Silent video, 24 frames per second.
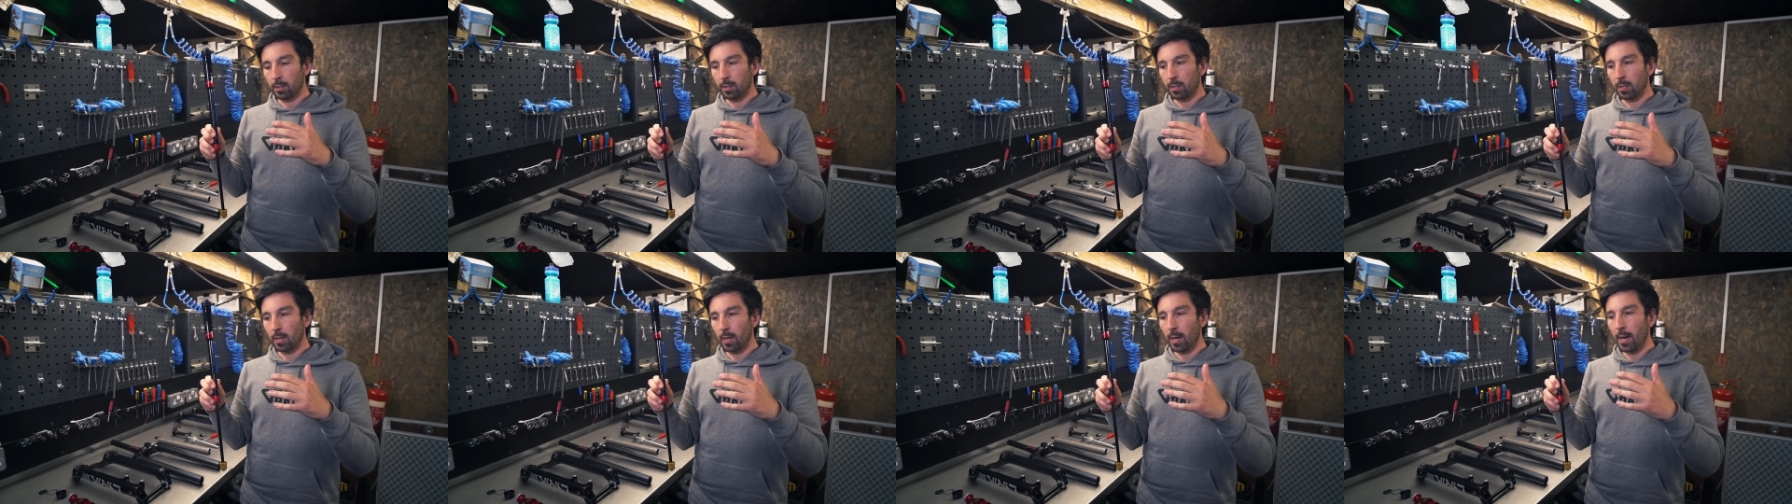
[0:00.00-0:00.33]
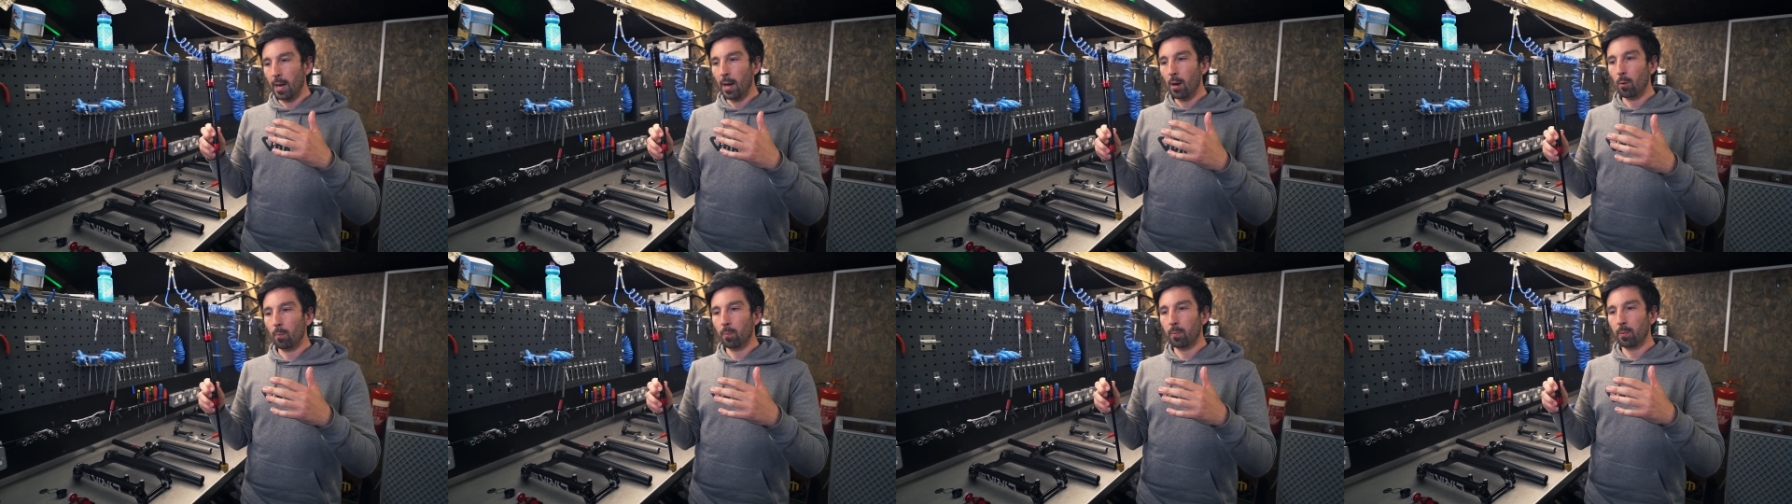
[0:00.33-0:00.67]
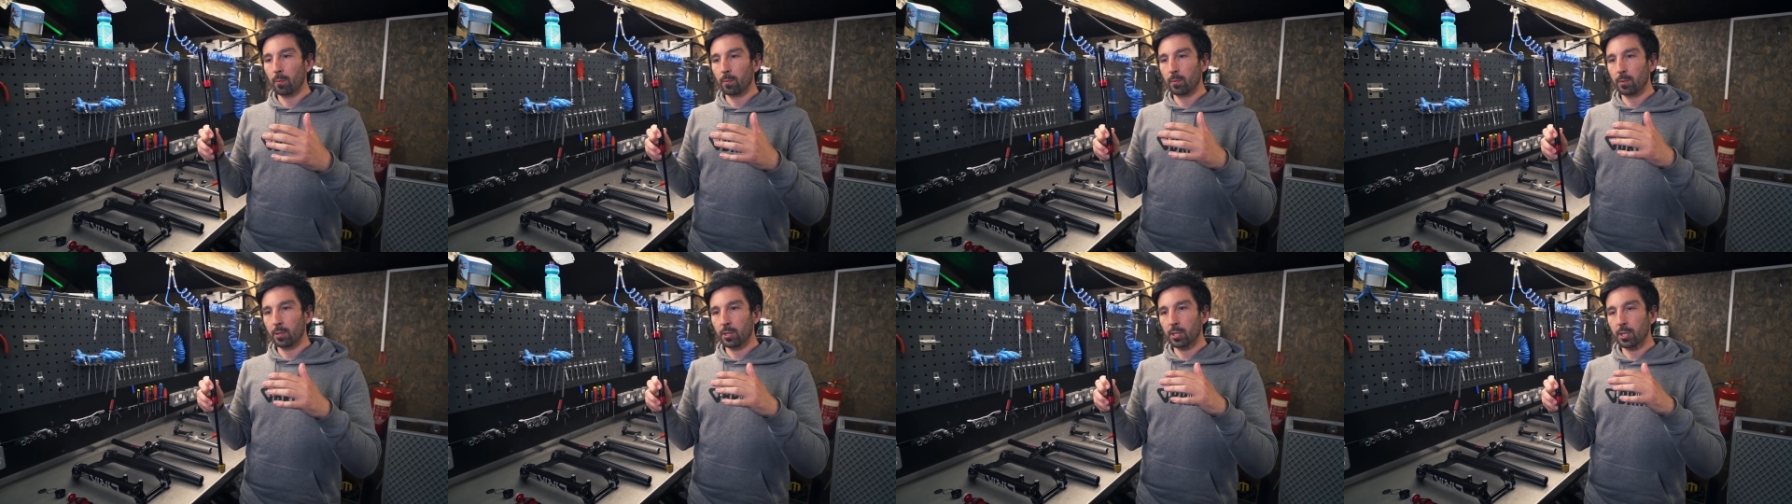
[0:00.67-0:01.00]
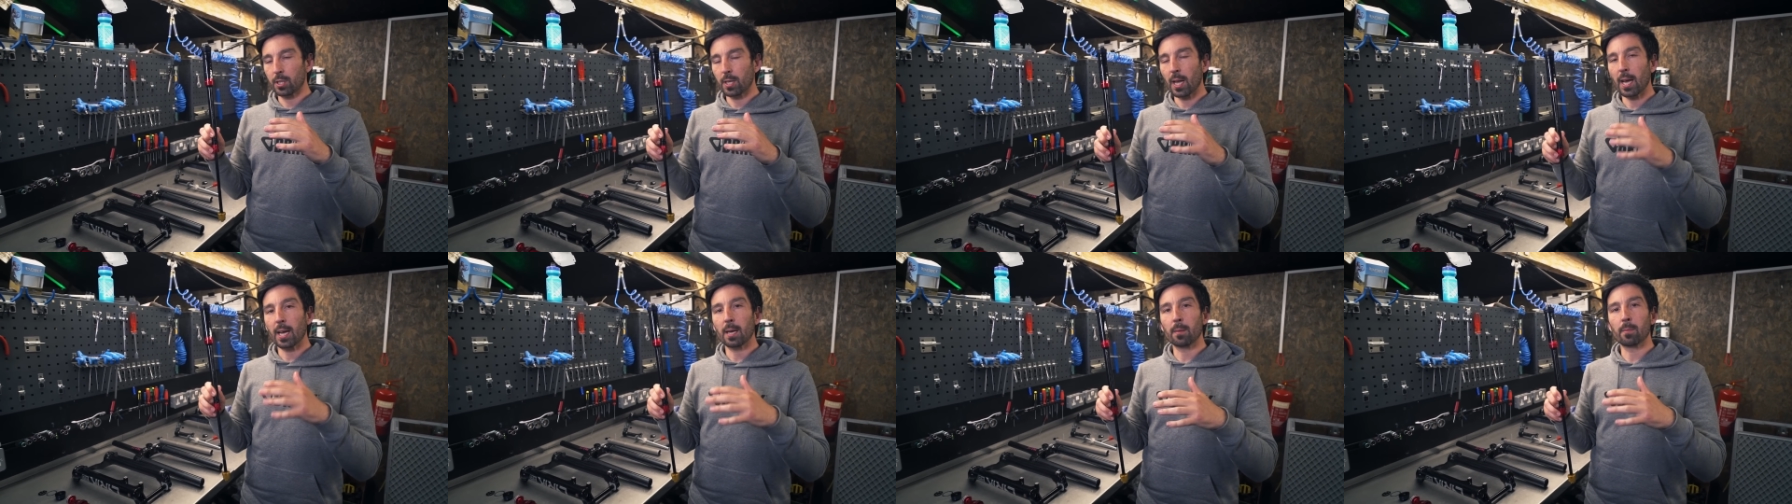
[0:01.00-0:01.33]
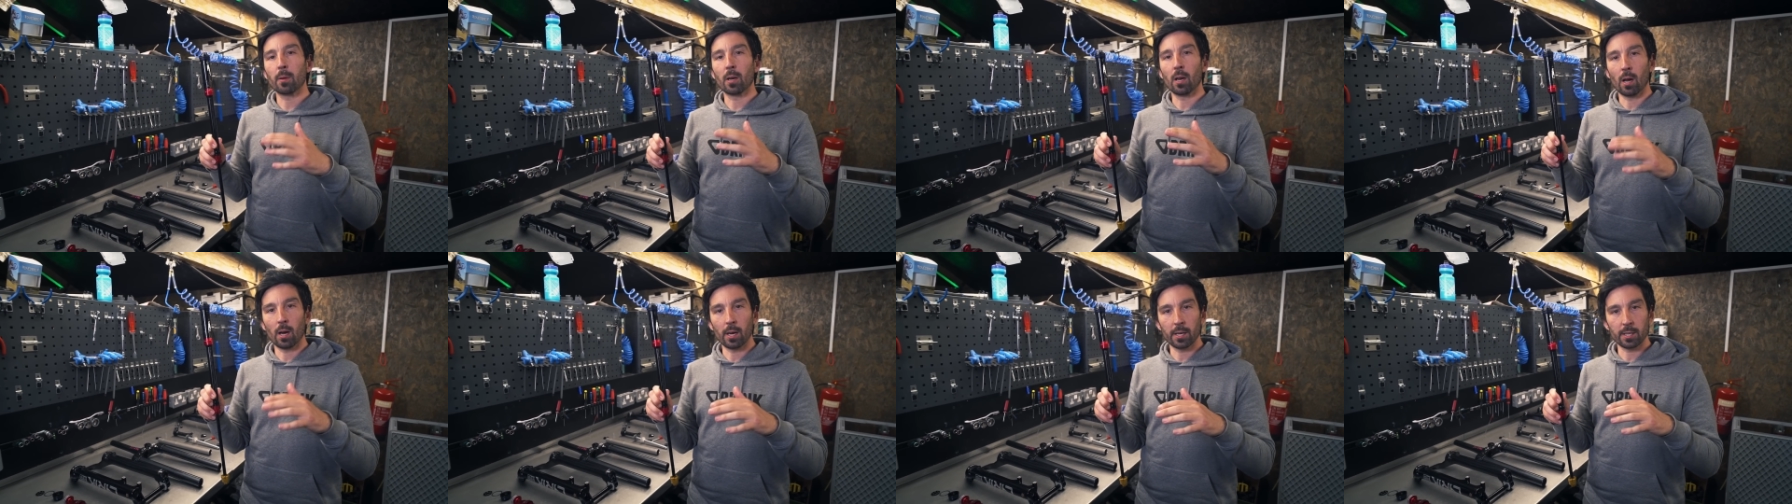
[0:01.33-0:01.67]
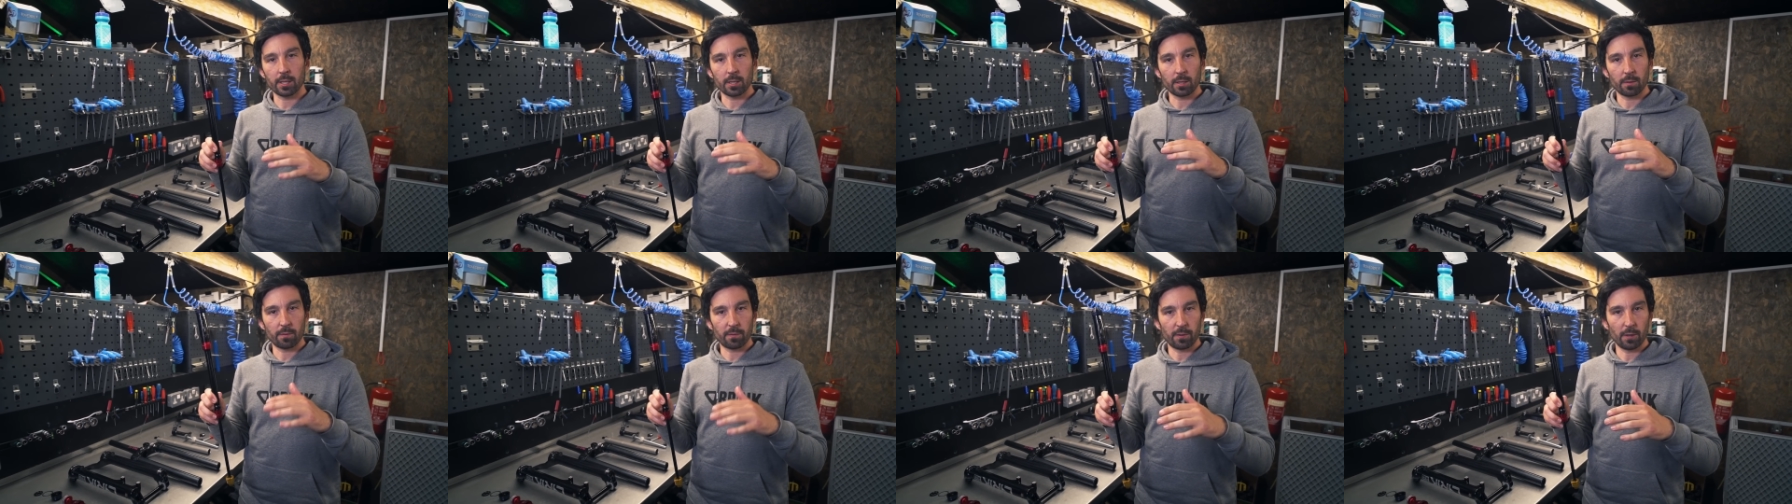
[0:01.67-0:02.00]
help
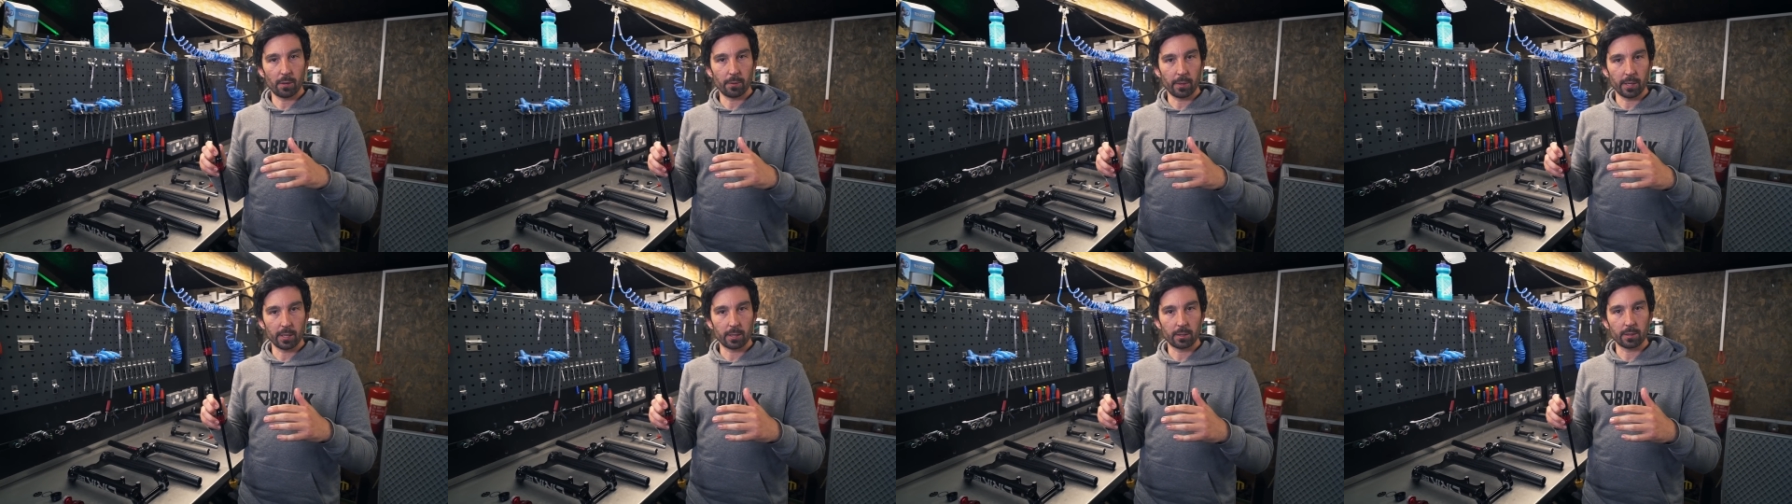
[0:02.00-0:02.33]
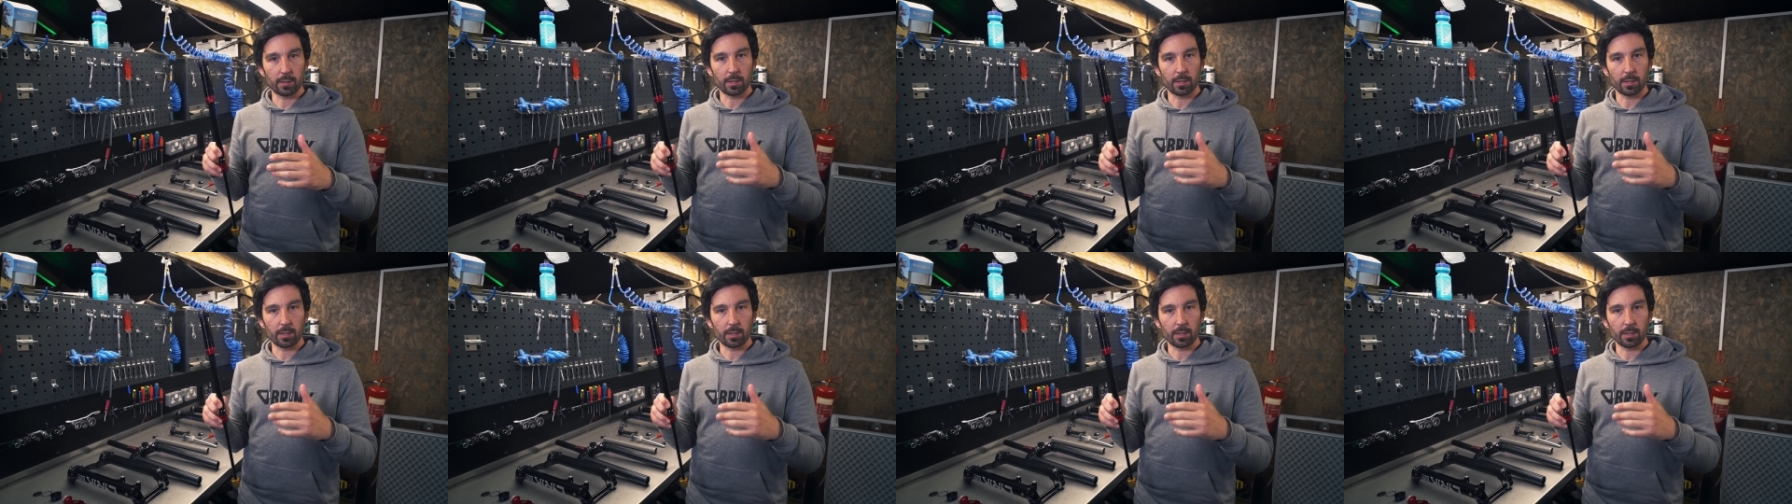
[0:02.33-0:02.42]
stabilize the fluid,